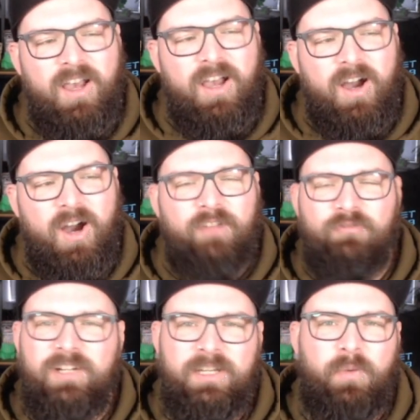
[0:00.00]
I
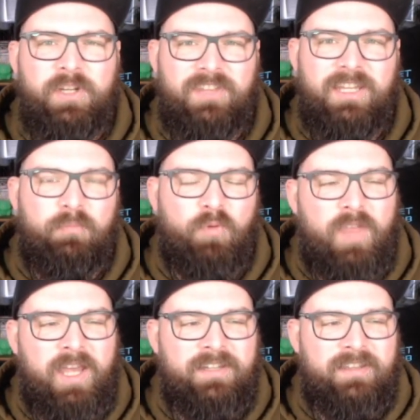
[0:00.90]
really wish they'd brought
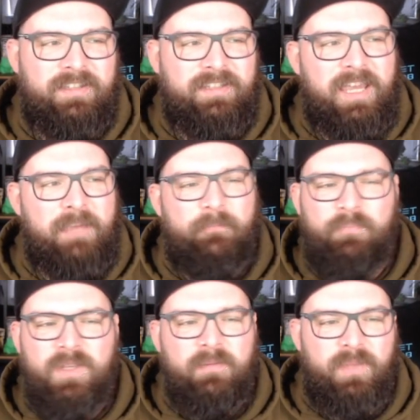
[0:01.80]
that into this game.
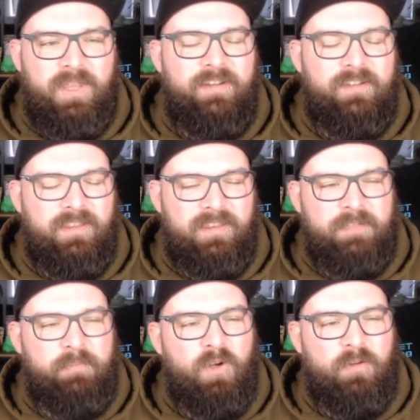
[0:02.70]
But this
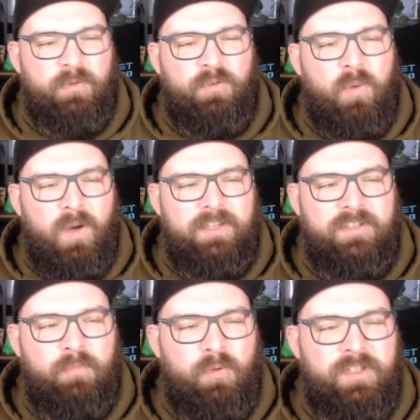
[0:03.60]
Pokemon was quite
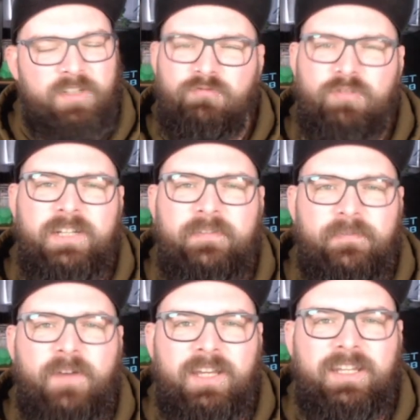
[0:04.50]
disappointed and really
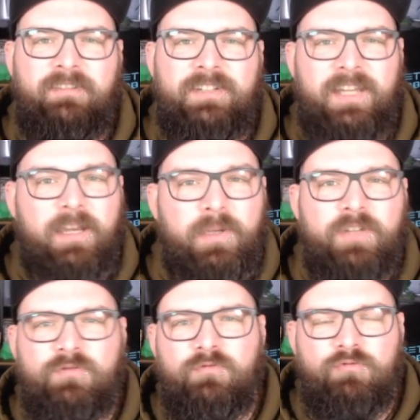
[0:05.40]
fucking irritating when
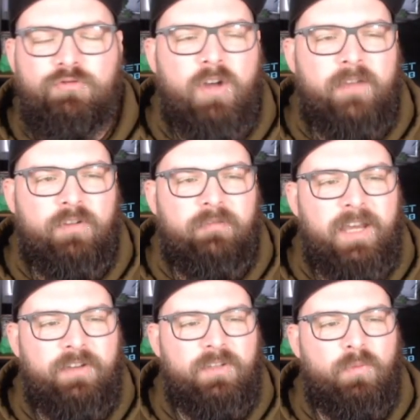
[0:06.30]
it's driving
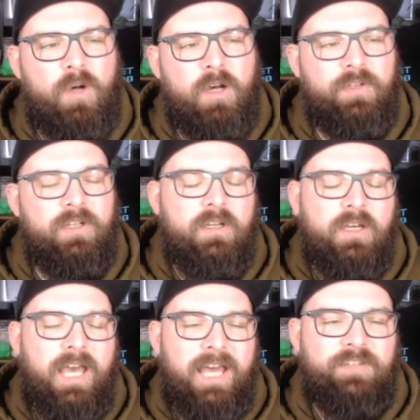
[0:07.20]
around in the wild.
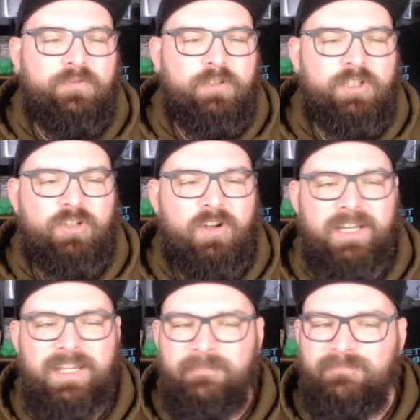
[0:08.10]
As for its shiny,